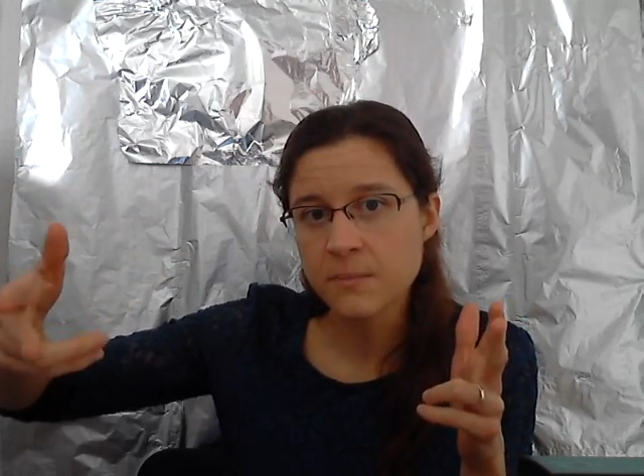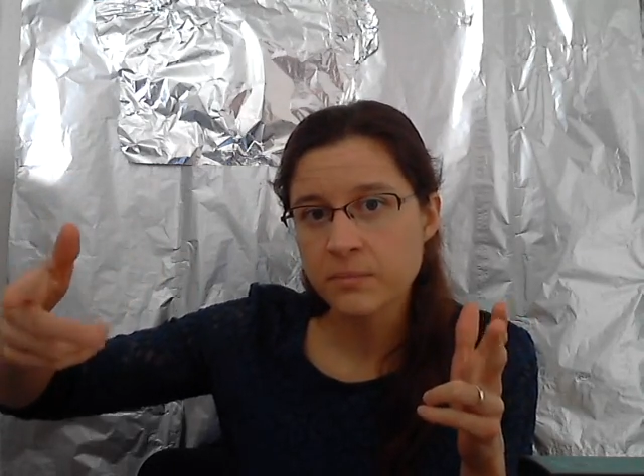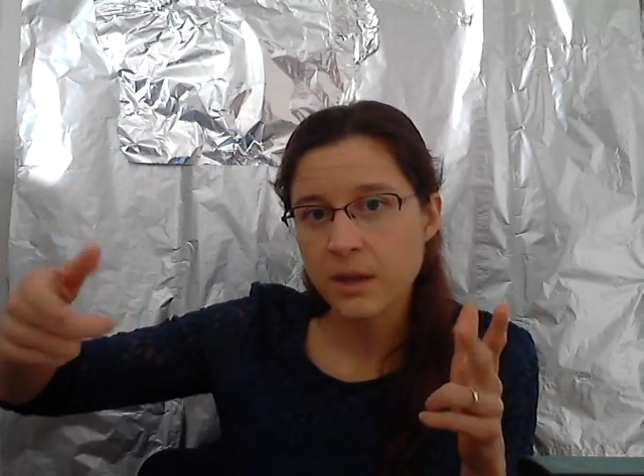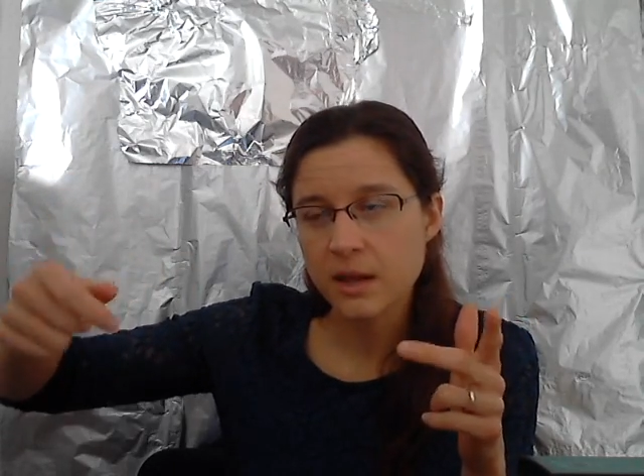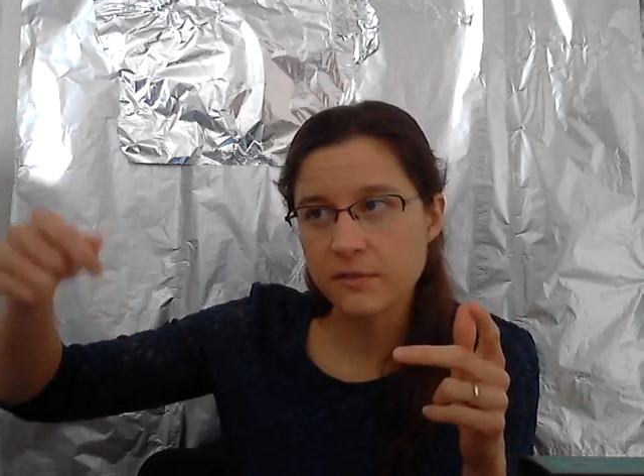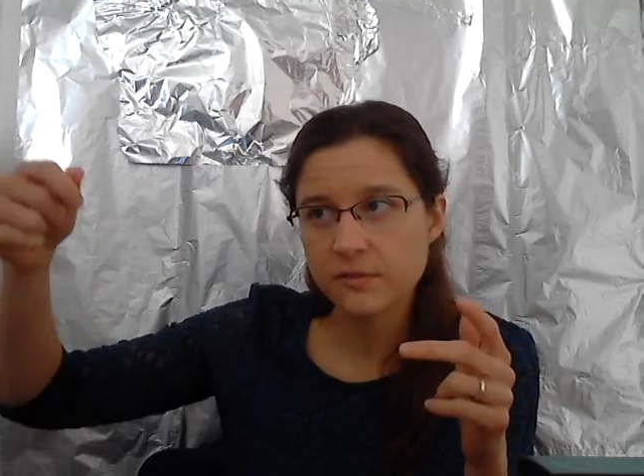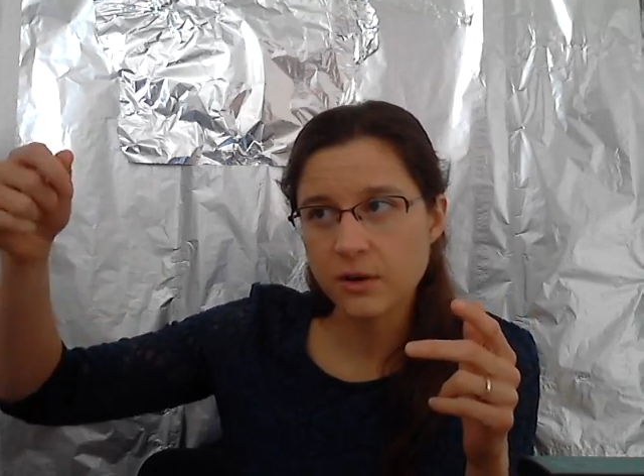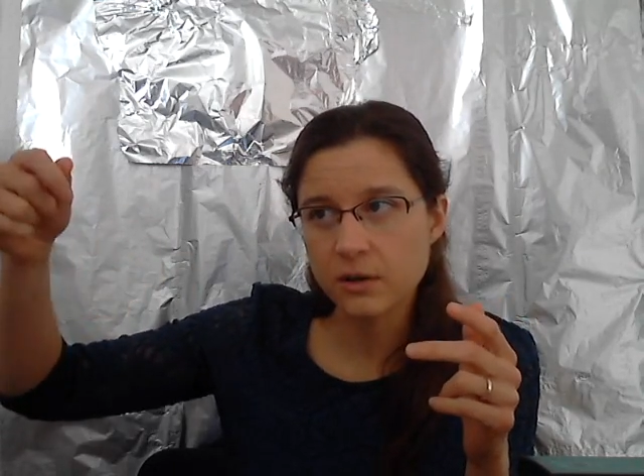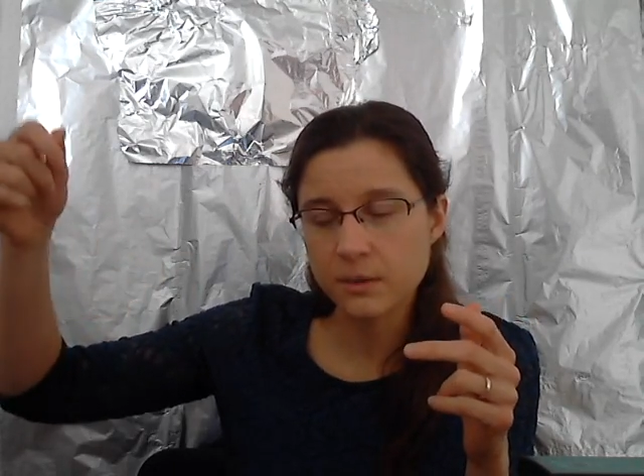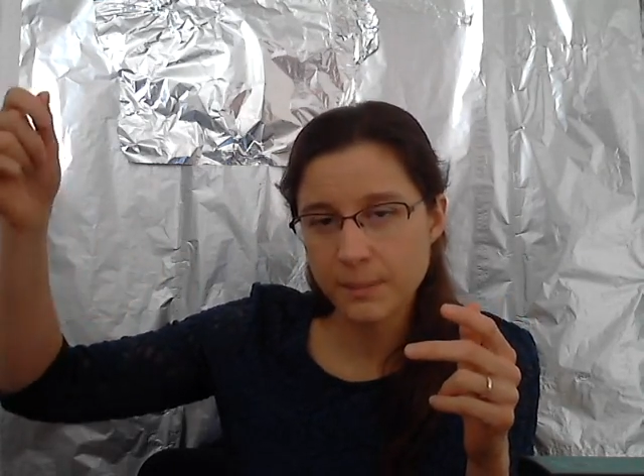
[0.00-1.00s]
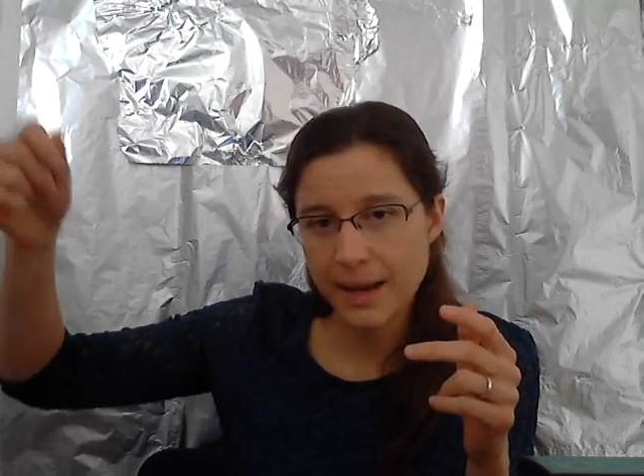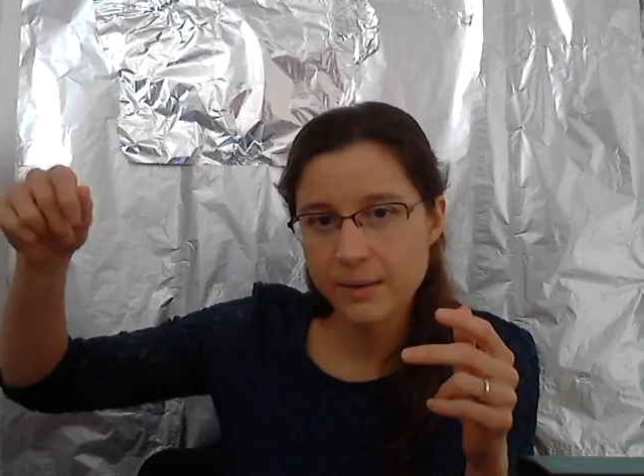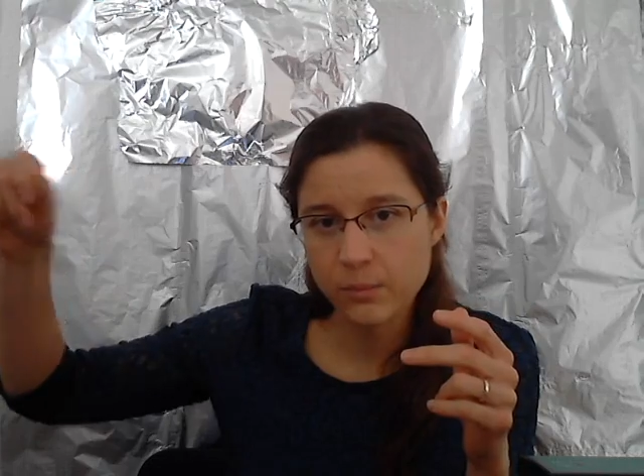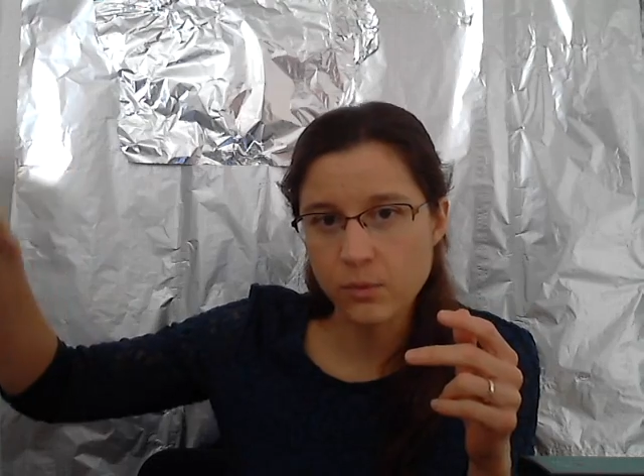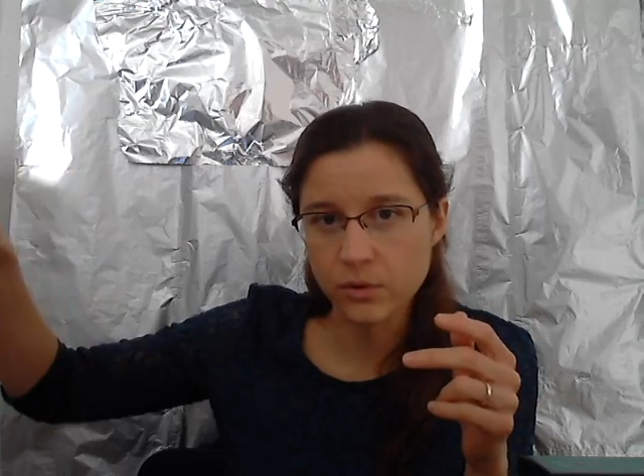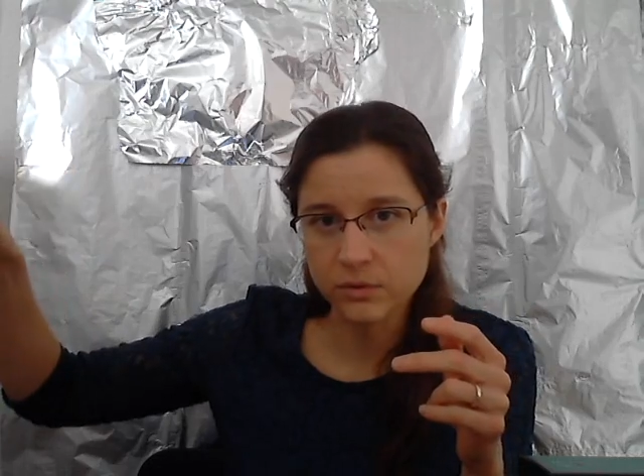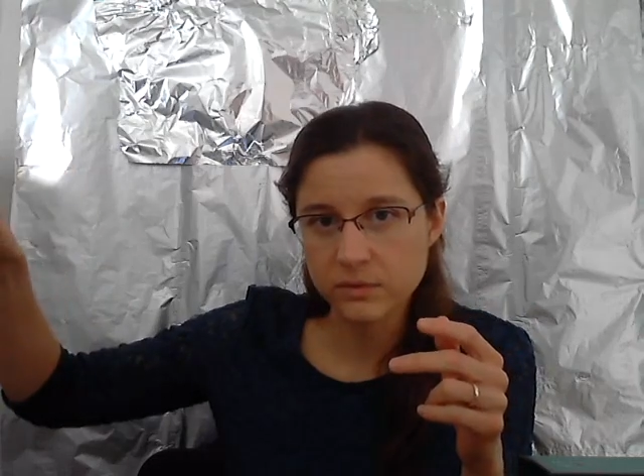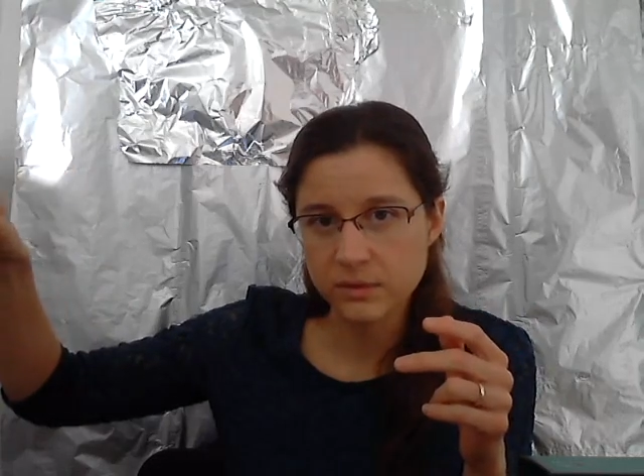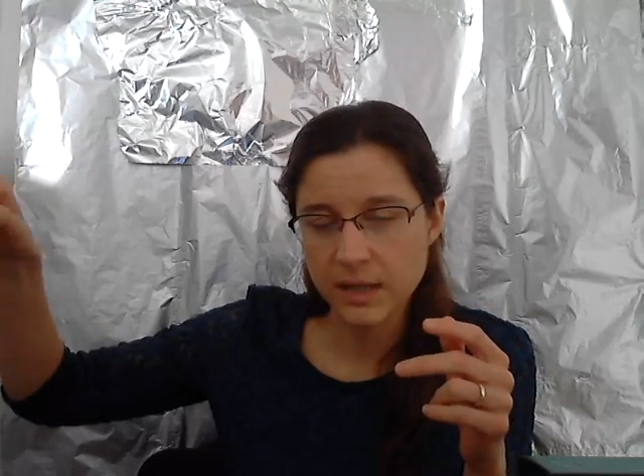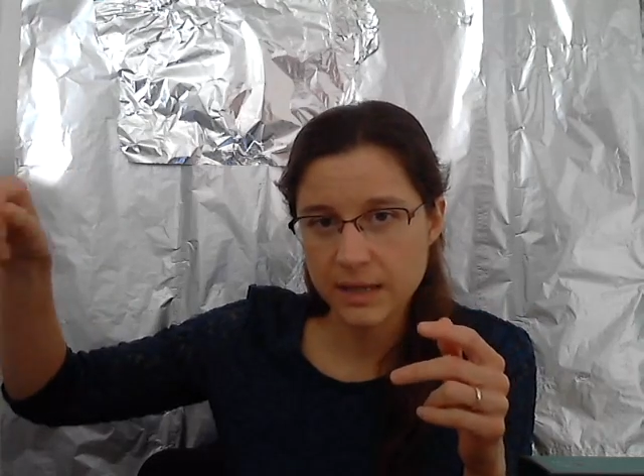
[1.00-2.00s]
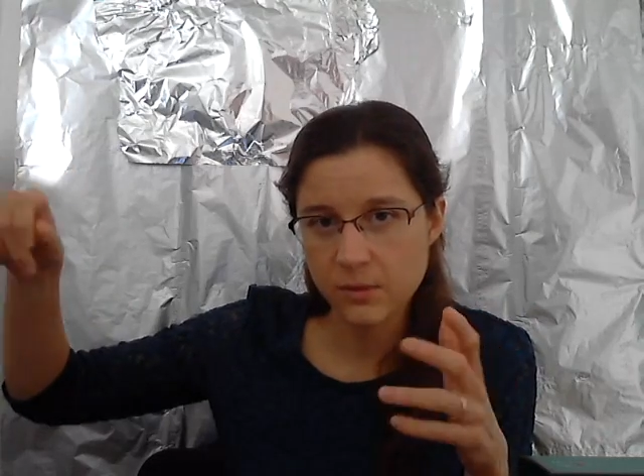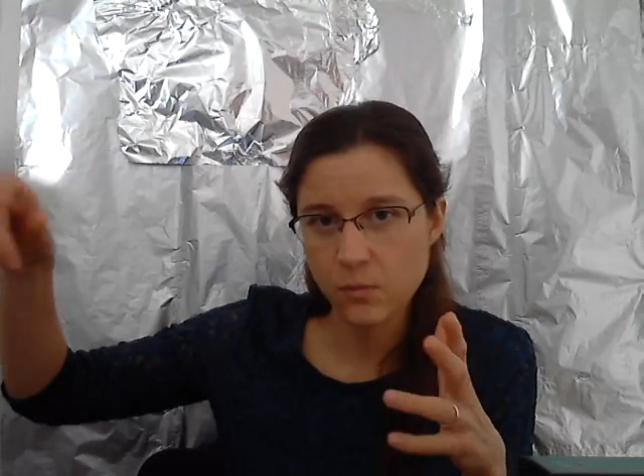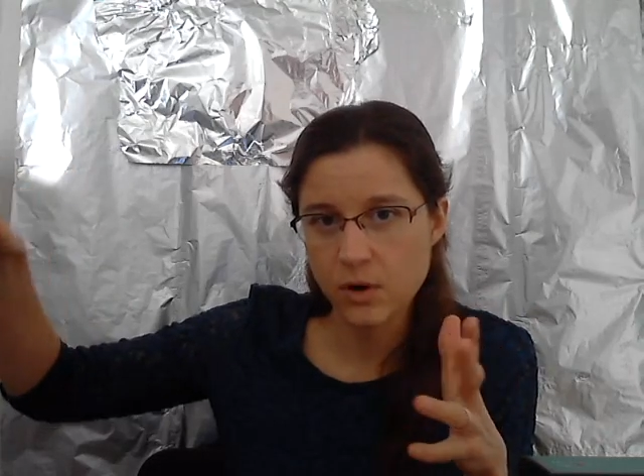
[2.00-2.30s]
if on a blackboard they can work